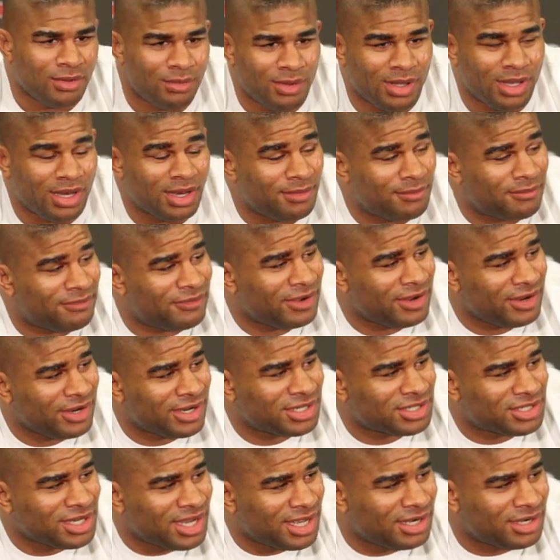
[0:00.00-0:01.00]
Well, I'm very
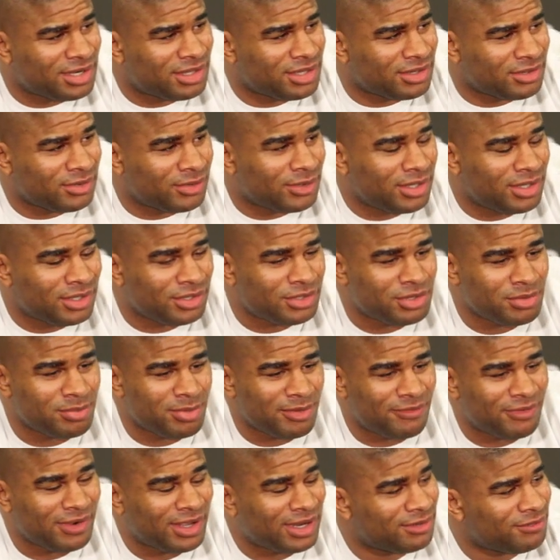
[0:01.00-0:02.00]
excited to be
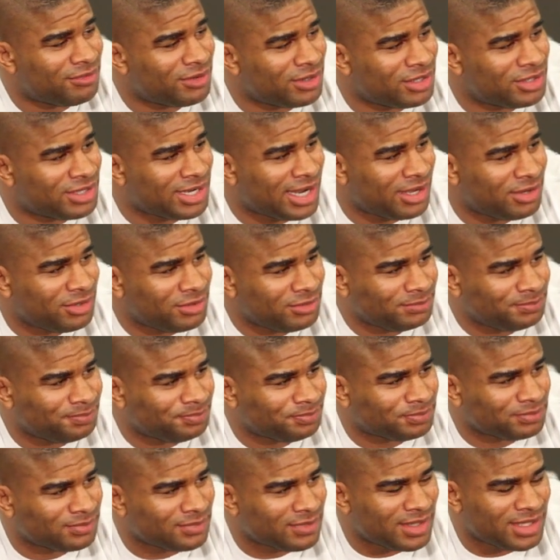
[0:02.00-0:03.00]
fighting for the title.
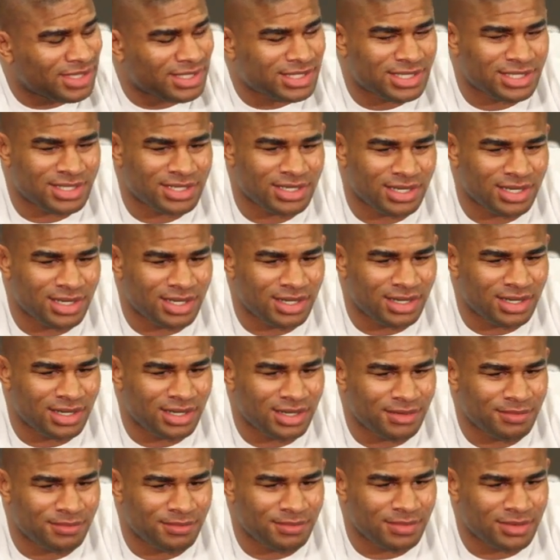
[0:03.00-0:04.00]
It's
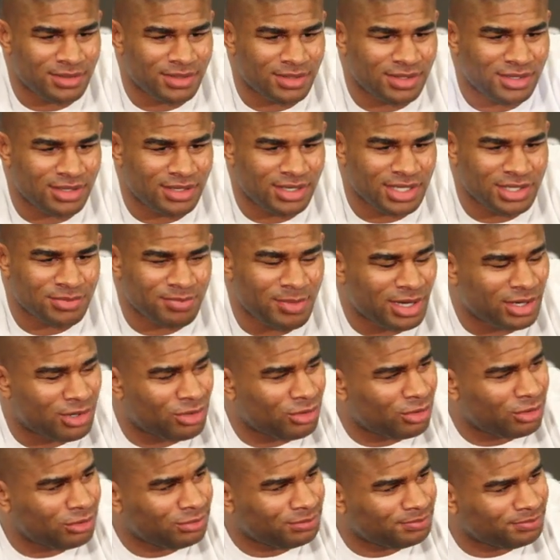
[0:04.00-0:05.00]
my
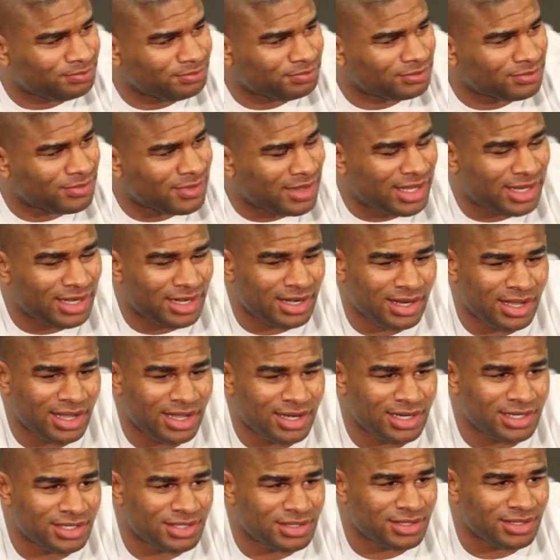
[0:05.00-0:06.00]
goal,
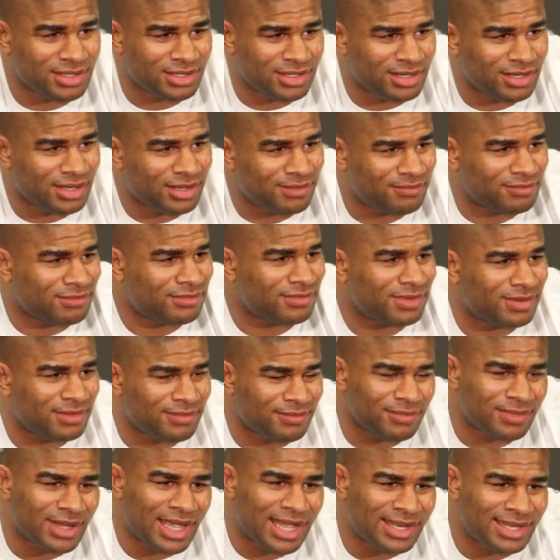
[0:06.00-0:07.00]
and it's
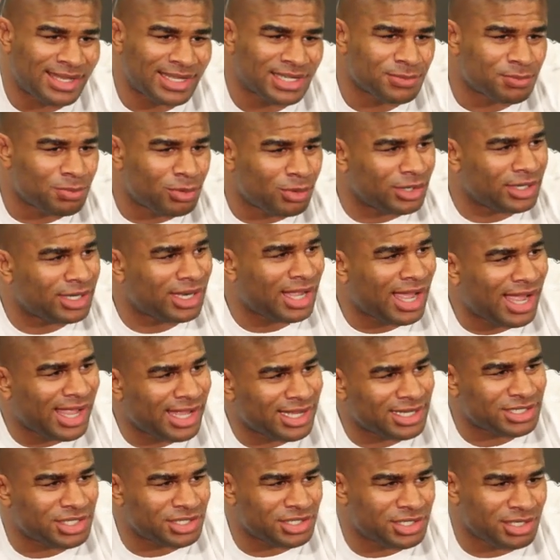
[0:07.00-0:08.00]
at this point the
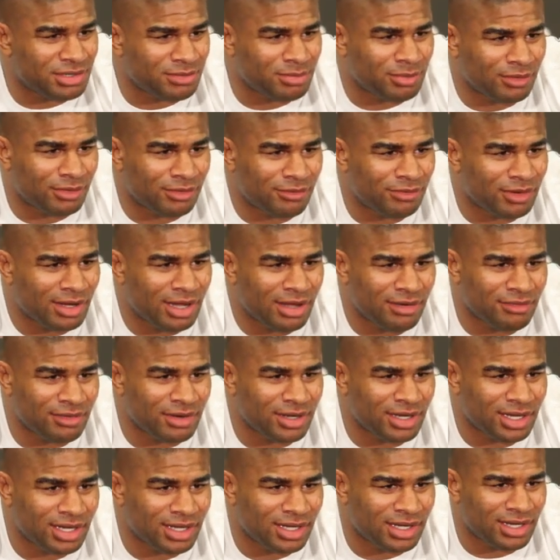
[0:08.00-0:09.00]
highest achievable for
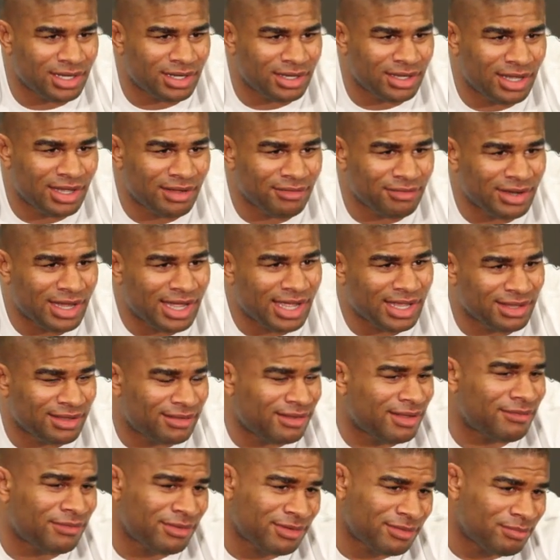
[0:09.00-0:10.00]

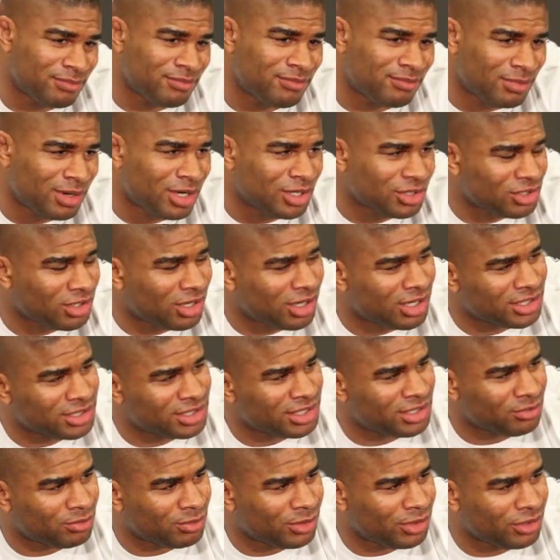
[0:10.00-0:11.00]
every martial
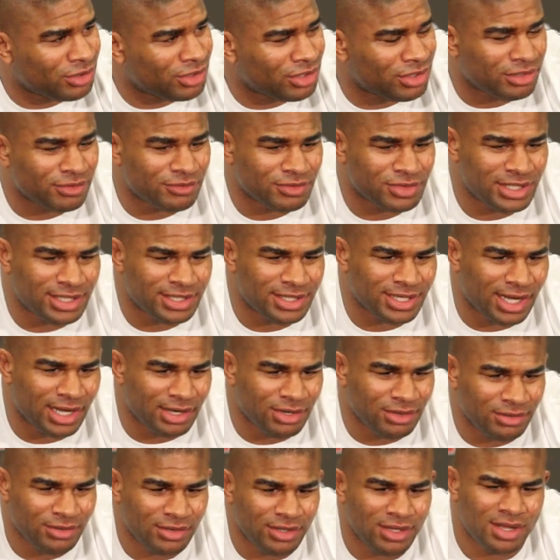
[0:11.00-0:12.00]
artist in the world, the UFC
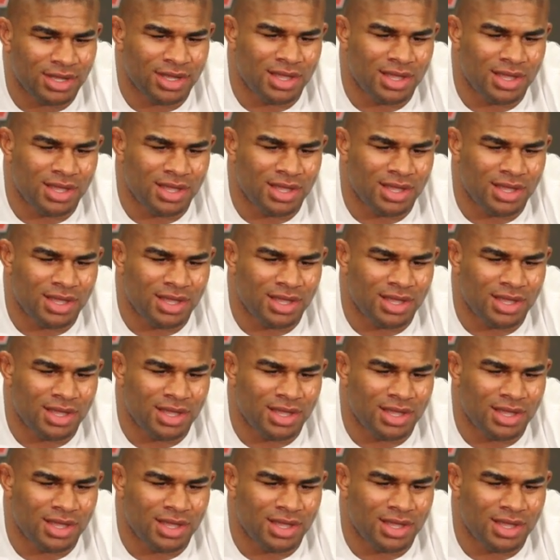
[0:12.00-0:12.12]
title.